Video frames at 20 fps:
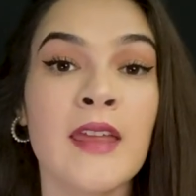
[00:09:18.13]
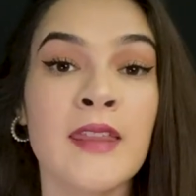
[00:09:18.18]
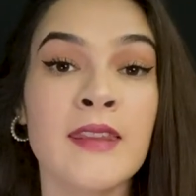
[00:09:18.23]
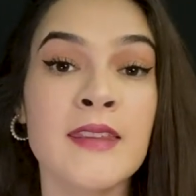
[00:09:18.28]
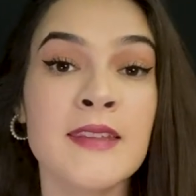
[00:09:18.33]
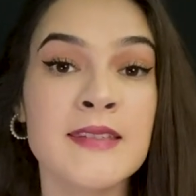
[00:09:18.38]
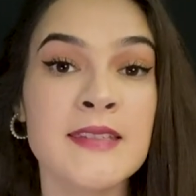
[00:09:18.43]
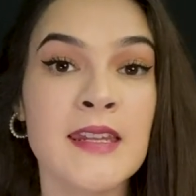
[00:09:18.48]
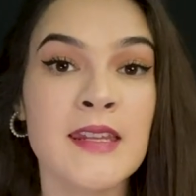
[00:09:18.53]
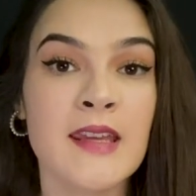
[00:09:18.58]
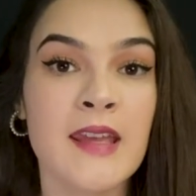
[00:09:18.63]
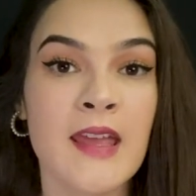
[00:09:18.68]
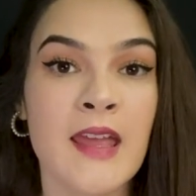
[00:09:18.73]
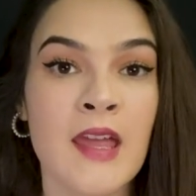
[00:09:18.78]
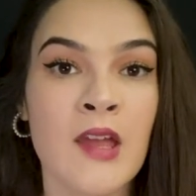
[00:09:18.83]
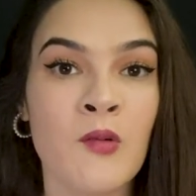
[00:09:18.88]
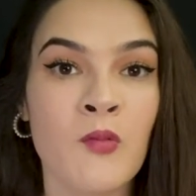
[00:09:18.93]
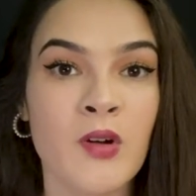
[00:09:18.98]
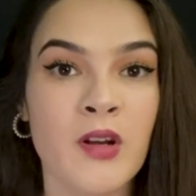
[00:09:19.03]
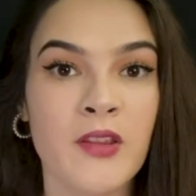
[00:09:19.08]
in the
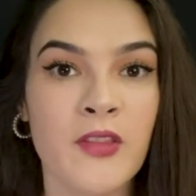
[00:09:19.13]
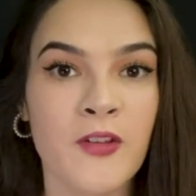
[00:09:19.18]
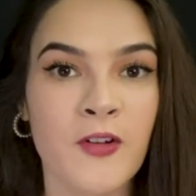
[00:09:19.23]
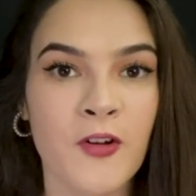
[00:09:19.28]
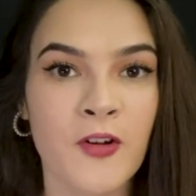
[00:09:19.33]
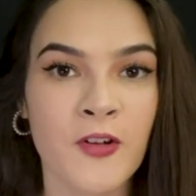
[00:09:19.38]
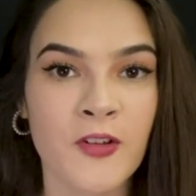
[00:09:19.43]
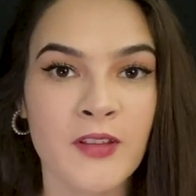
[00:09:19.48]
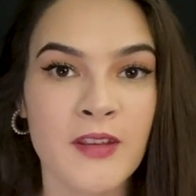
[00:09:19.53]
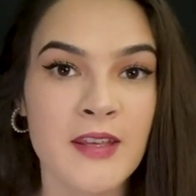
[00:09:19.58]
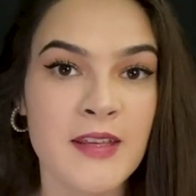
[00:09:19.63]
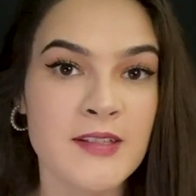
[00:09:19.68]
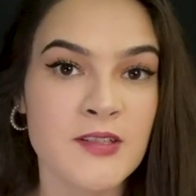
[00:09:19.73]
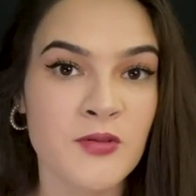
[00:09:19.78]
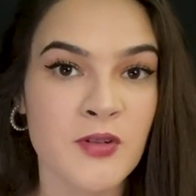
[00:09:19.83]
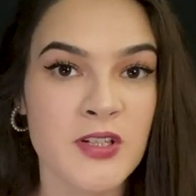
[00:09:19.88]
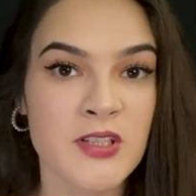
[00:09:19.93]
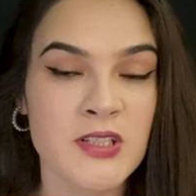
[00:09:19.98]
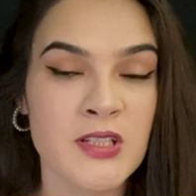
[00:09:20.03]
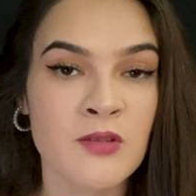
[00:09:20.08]
Didache, one of the earliest
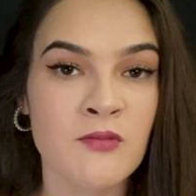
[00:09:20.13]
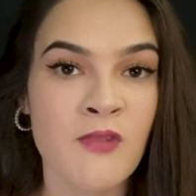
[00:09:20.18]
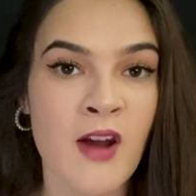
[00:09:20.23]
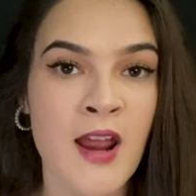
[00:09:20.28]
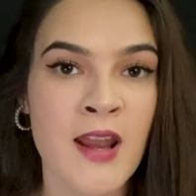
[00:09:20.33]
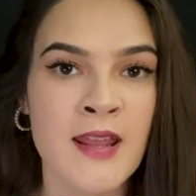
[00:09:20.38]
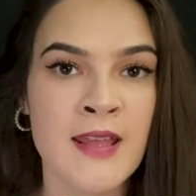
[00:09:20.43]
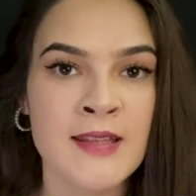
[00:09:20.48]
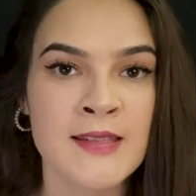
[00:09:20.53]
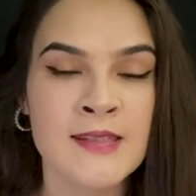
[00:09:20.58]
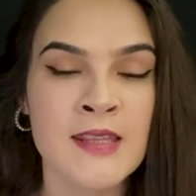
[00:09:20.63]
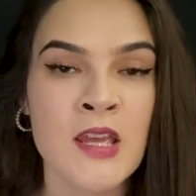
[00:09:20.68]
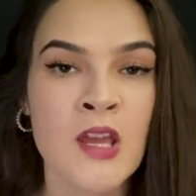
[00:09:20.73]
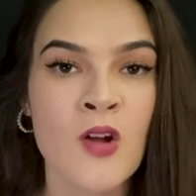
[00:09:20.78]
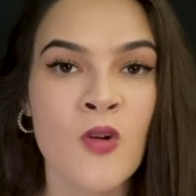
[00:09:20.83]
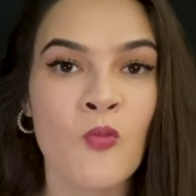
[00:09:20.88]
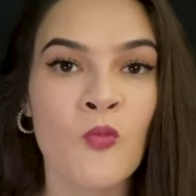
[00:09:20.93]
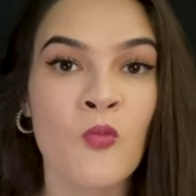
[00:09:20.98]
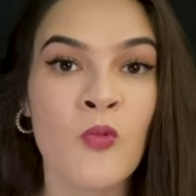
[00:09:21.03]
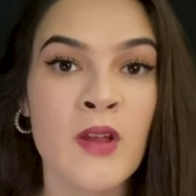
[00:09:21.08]
Christian writings,
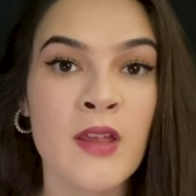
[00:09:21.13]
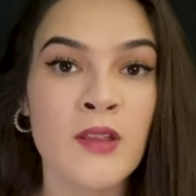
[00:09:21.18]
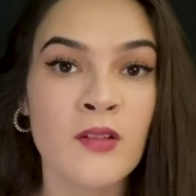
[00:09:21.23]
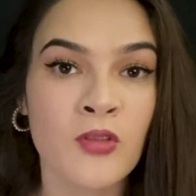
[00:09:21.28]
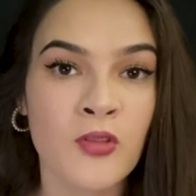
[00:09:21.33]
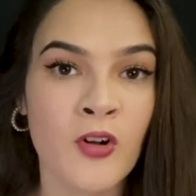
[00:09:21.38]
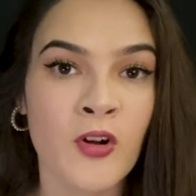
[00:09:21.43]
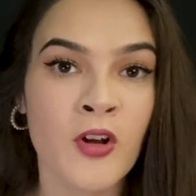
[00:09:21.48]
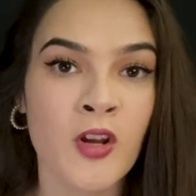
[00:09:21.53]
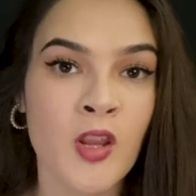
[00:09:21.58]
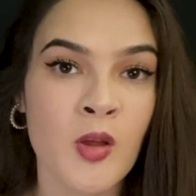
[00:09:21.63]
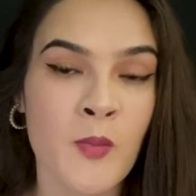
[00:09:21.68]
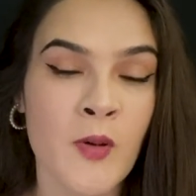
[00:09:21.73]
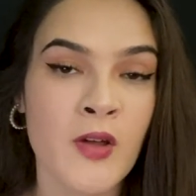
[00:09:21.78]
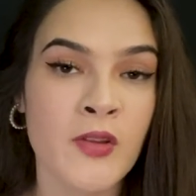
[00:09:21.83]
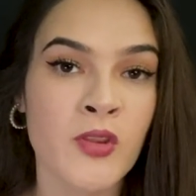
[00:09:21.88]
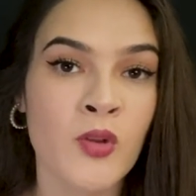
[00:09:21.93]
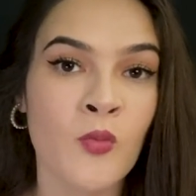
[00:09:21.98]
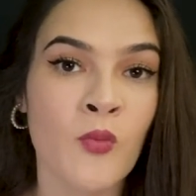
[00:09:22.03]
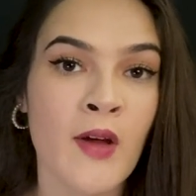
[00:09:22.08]
we learn
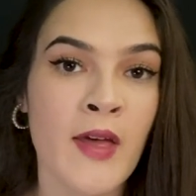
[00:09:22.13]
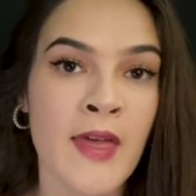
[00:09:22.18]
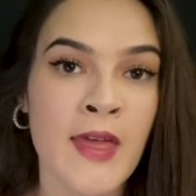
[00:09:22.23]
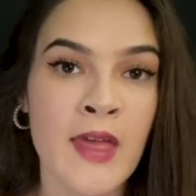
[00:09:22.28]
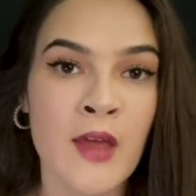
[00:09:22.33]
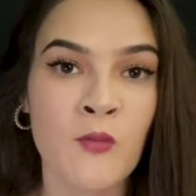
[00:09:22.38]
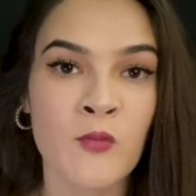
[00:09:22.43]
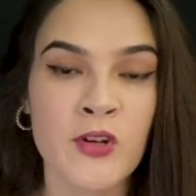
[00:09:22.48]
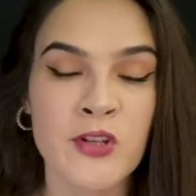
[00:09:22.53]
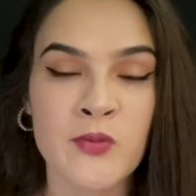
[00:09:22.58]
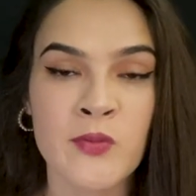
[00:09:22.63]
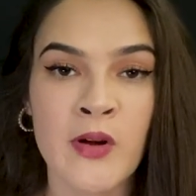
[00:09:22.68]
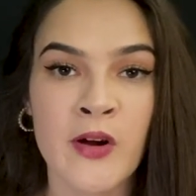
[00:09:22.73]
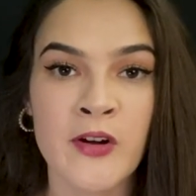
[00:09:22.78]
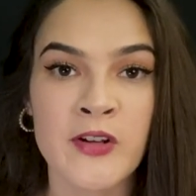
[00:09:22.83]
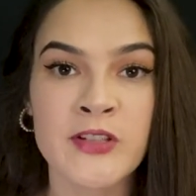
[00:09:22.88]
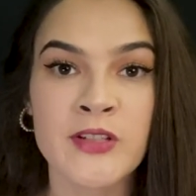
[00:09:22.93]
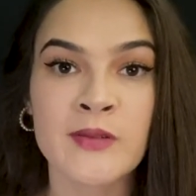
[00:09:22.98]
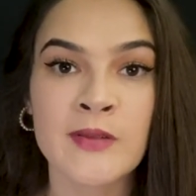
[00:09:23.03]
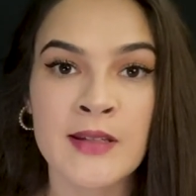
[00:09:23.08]
about the way in which we
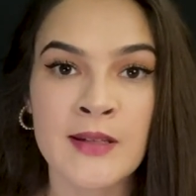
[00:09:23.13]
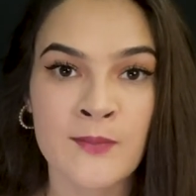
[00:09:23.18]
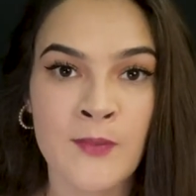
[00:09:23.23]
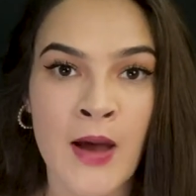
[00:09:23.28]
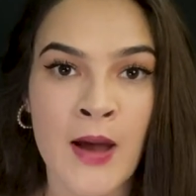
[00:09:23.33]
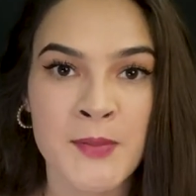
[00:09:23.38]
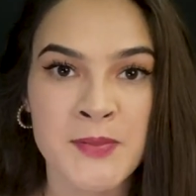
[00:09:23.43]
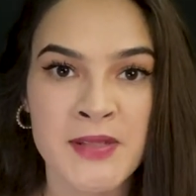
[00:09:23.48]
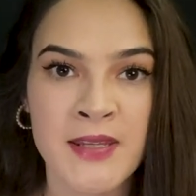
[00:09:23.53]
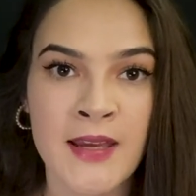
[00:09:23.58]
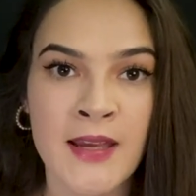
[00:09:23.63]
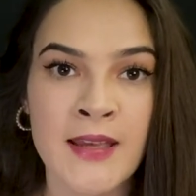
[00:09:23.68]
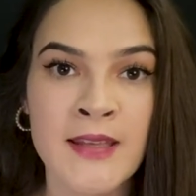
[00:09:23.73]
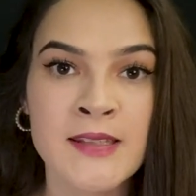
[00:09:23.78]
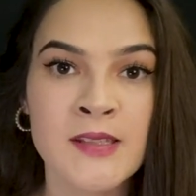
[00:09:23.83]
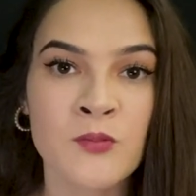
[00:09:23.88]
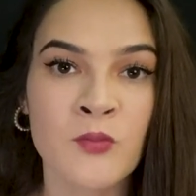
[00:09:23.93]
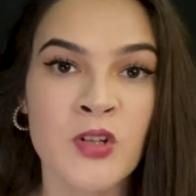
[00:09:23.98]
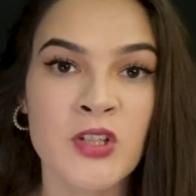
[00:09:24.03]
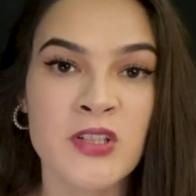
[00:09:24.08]
are to be
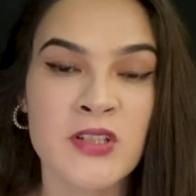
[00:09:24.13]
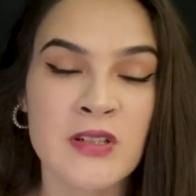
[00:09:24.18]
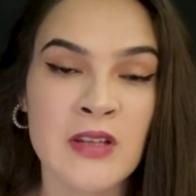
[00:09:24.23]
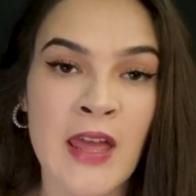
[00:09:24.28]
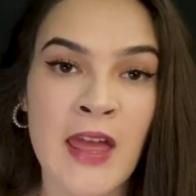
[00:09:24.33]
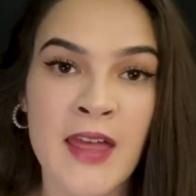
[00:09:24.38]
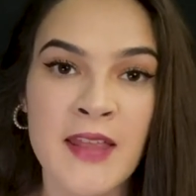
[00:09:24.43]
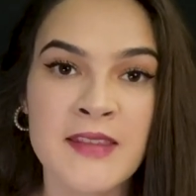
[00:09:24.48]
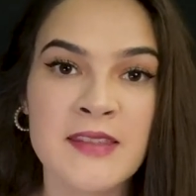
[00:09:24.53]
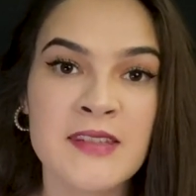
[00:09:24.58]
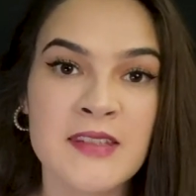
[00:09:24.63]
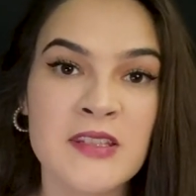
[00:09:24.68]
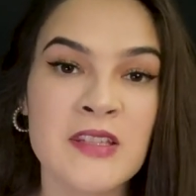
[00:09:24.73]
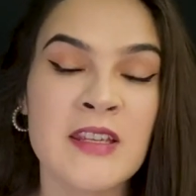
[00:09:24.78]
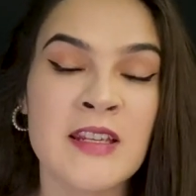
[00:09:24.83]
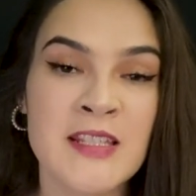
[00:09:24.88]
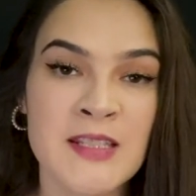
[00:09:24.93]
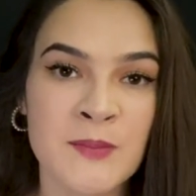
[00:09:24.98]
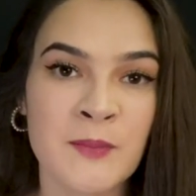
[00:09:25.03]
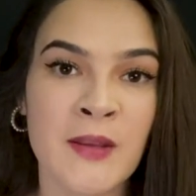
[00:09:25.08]
baptized, which hence
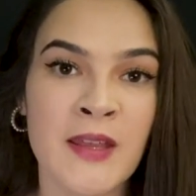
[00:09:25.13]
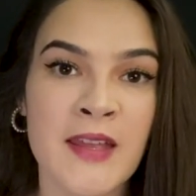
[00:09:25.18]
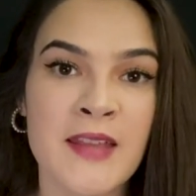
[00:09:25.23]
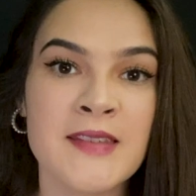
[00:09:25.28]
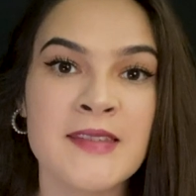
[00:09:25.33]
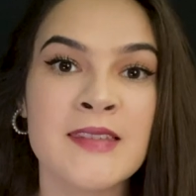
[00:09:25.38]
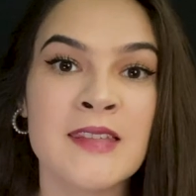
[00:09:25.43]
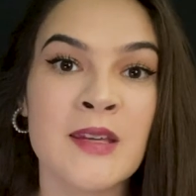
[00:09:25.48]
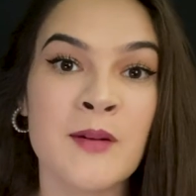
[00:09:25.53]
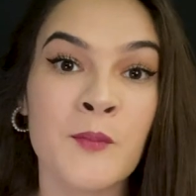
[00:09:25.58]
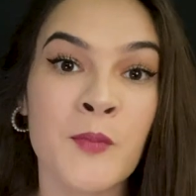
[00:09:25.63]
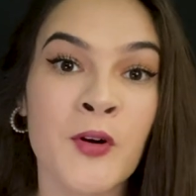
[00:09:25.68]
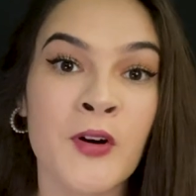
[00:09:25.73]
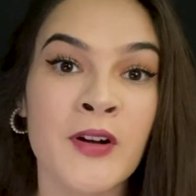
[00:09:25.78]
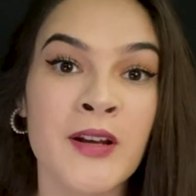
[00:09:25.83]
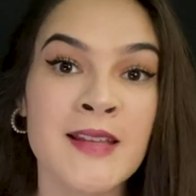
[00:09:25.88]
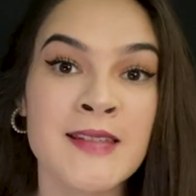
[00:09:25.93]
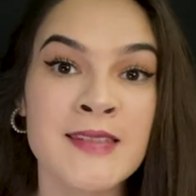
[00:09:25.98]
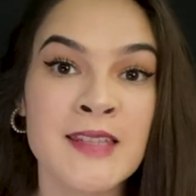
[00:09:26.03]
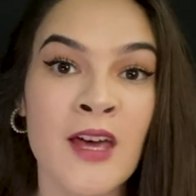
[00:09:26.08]
explains the
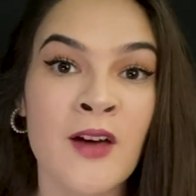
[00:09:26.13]
importance